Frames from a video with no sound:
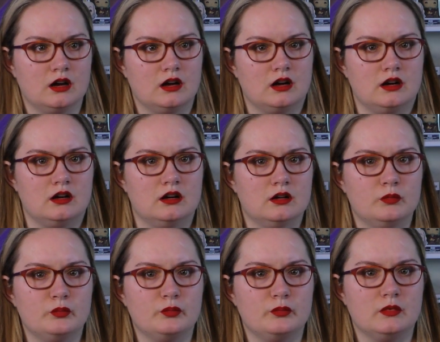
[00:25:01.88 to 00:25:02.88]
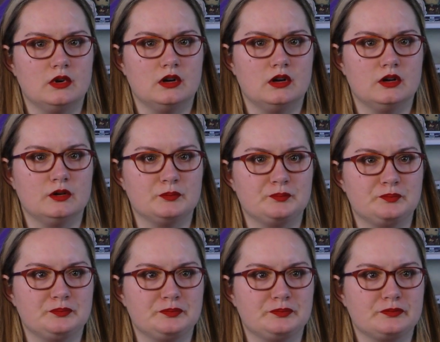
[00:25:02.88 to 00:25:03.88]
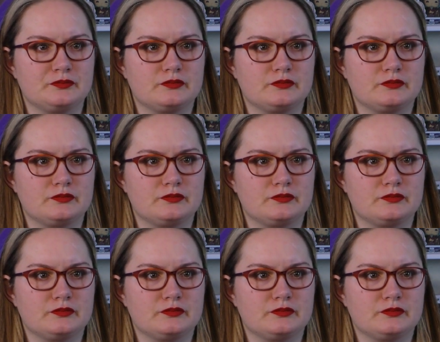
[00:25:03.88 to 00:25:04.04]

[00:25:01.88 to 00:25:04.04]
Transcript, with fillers: You have any idea how many deaths you've